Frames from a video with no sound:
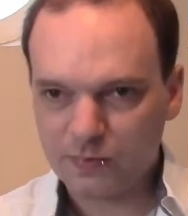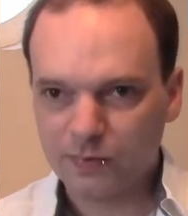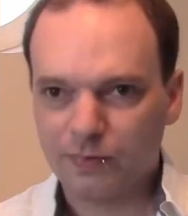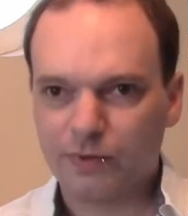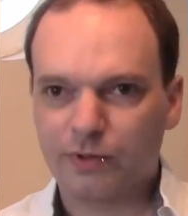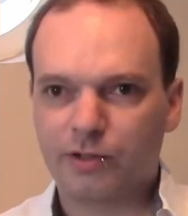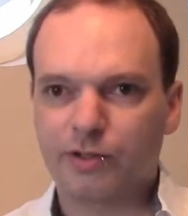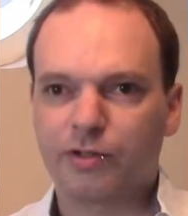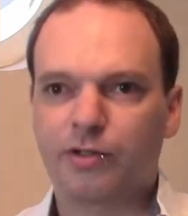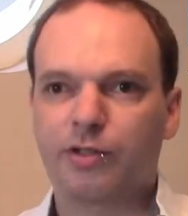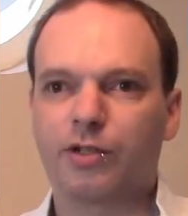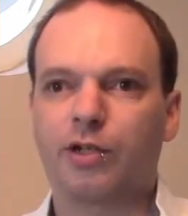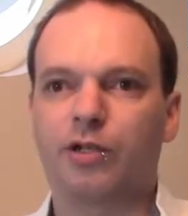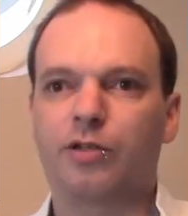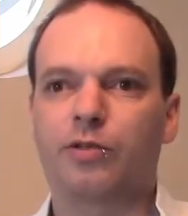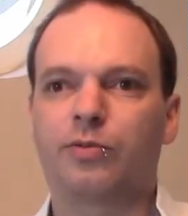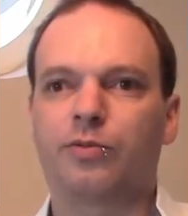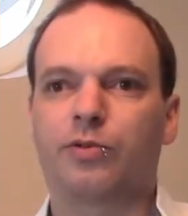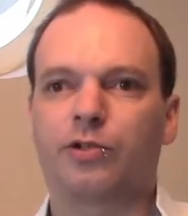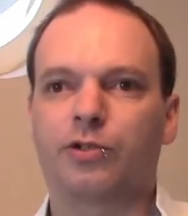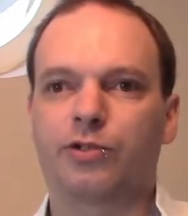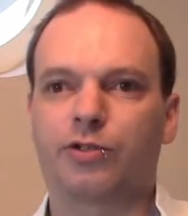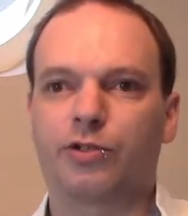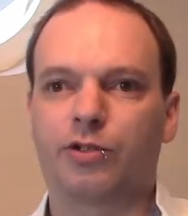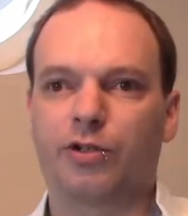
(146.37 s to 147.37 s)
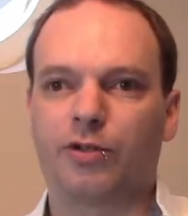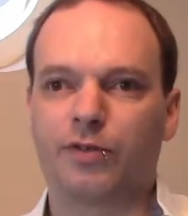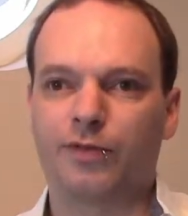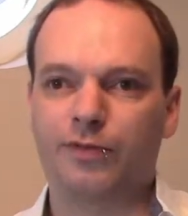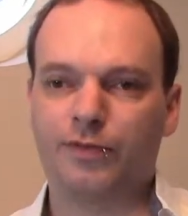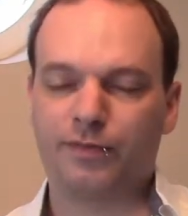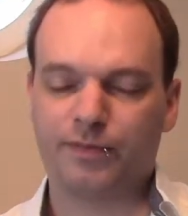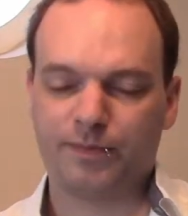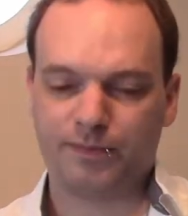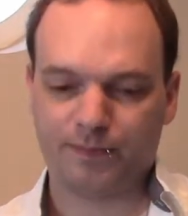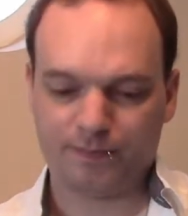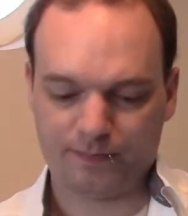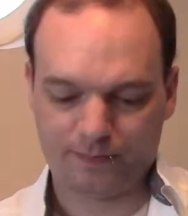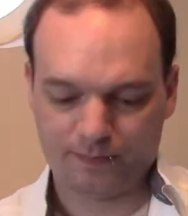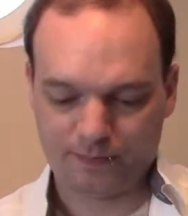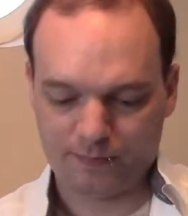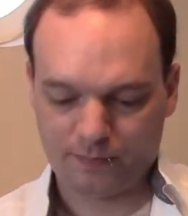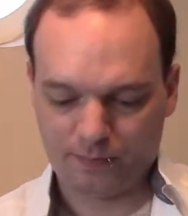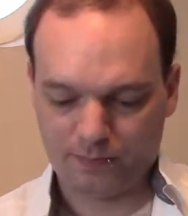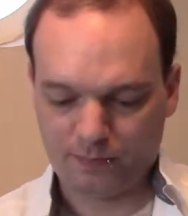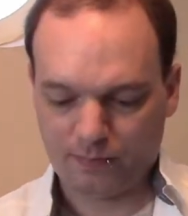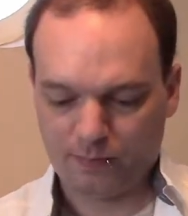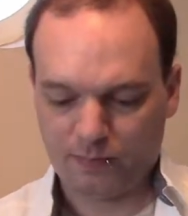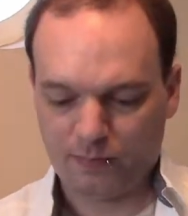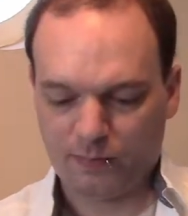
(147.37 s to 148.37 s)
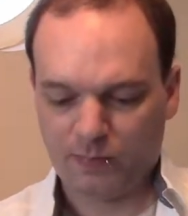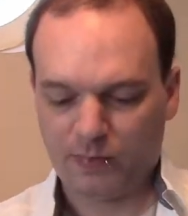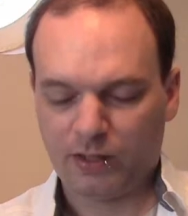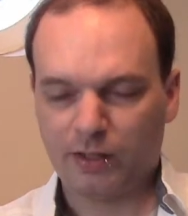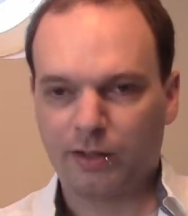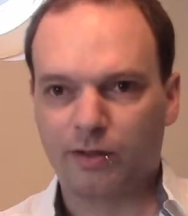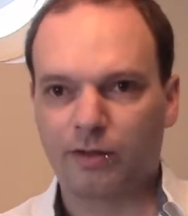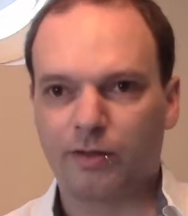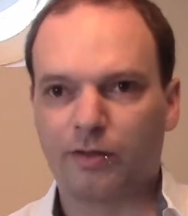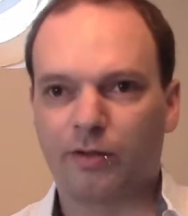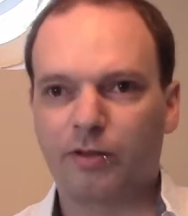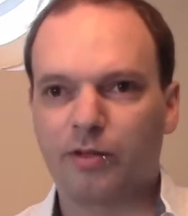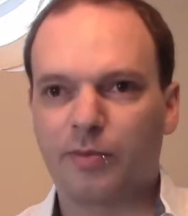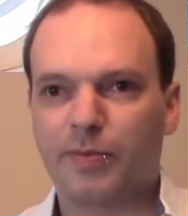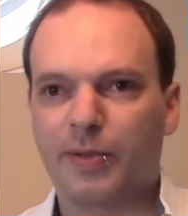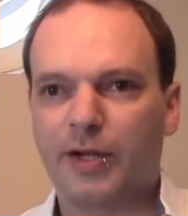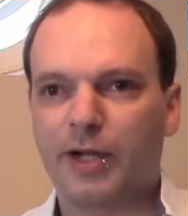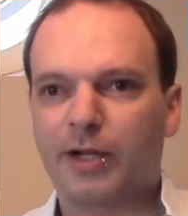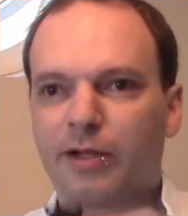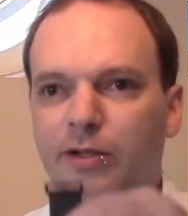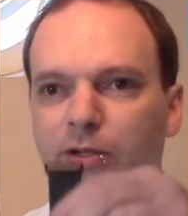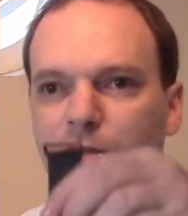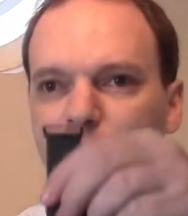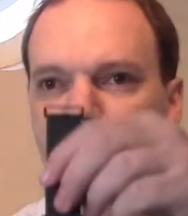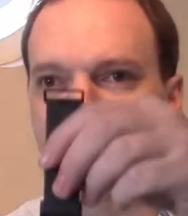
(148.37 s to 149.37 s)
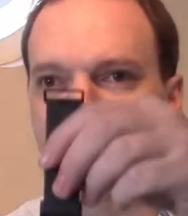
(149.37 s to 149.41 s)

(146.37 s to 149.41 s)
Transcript: I just take the watch off. Now on the back of the